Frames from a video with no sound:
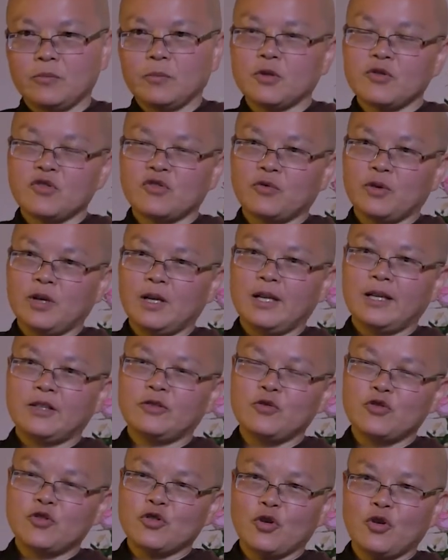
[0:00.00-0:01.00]
Australia
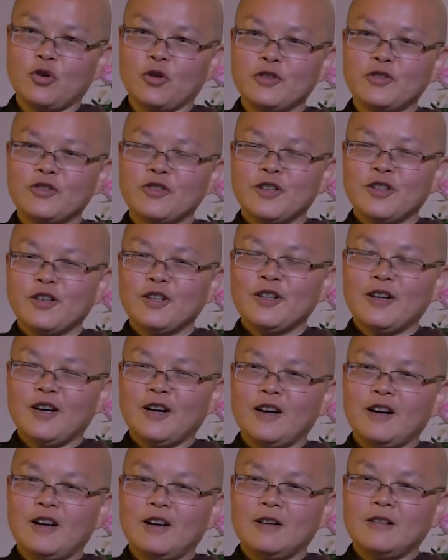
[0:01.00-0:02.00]
to join
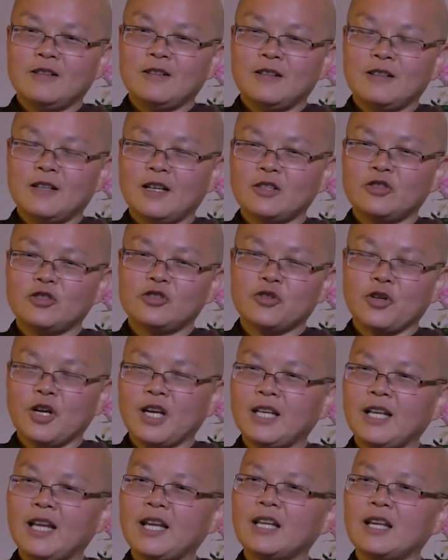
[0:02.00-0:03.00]
the
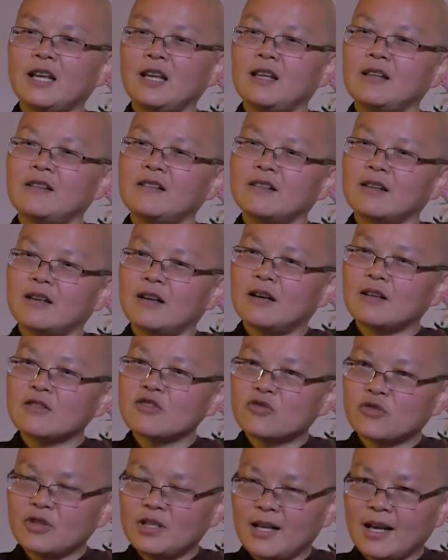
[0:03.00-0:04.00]
training in
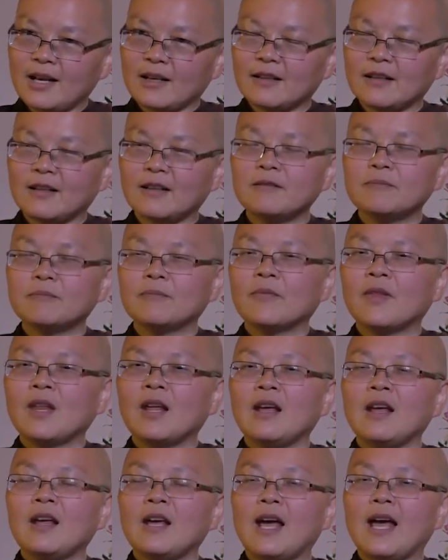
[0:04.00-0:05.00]
Sri Lanka.
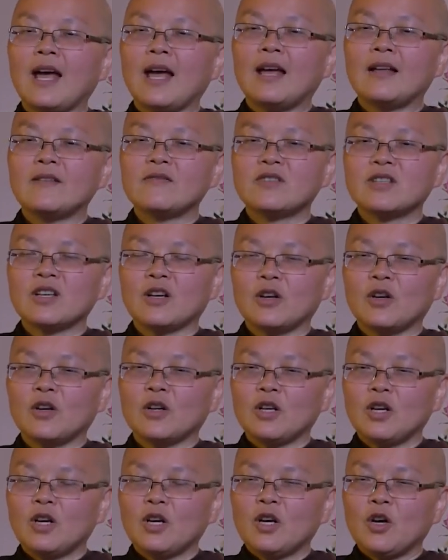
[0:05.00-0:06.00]
And
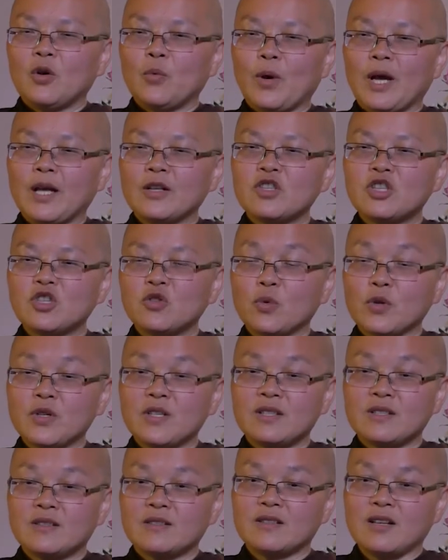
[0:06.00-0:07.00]
when she
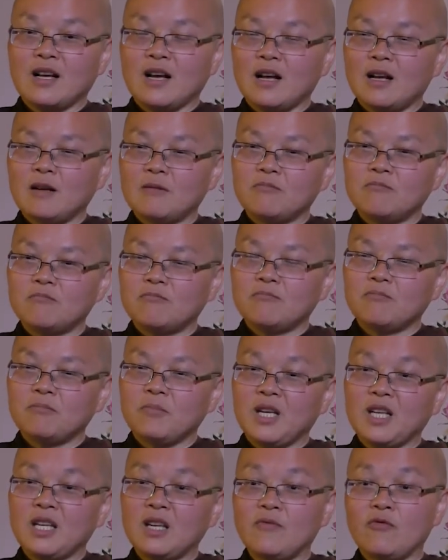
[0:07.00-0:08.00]
was
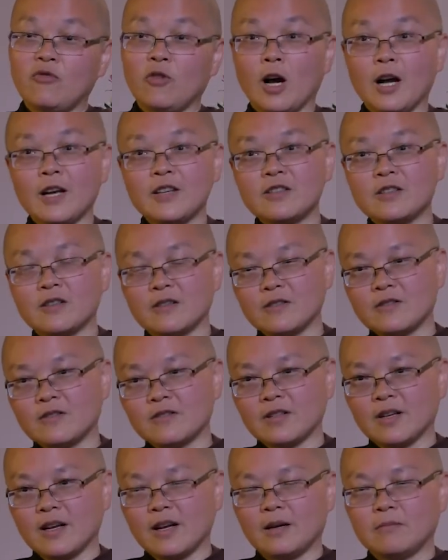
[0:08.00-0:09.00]
being invited
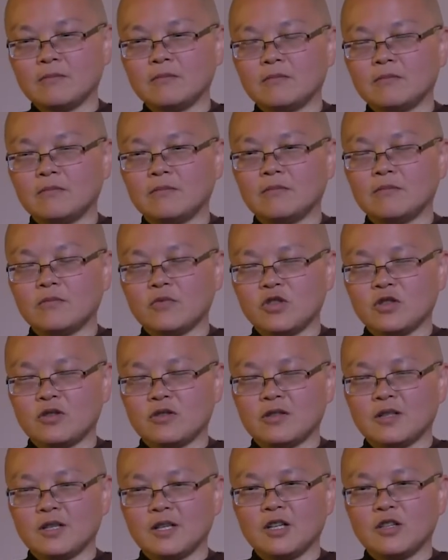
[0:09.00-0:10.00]

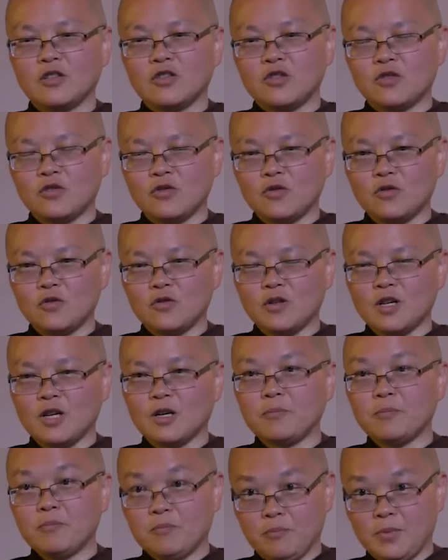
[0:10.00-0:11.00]
to
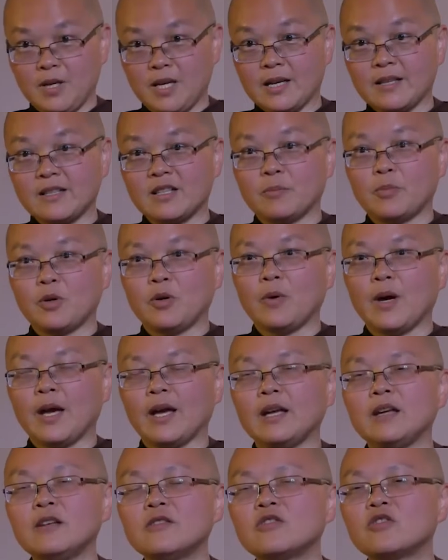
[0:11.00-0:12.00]

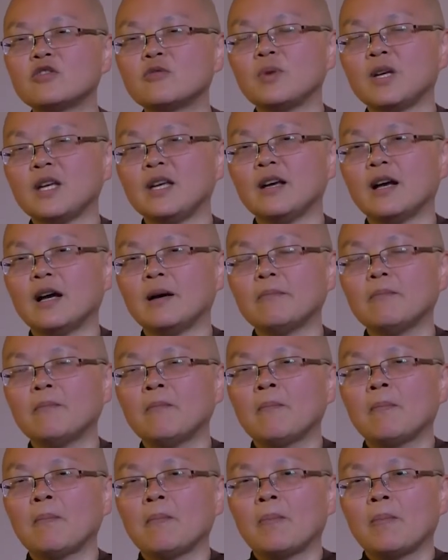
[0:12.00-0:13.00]
BCWA to be
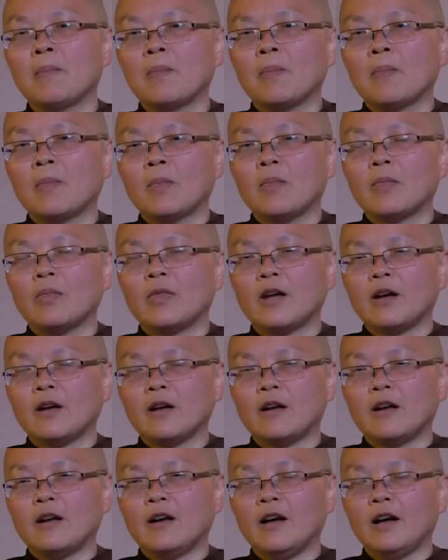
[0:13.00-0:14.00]

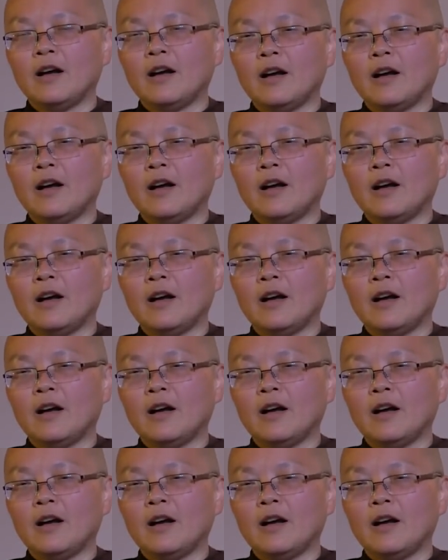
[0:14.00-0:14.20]
the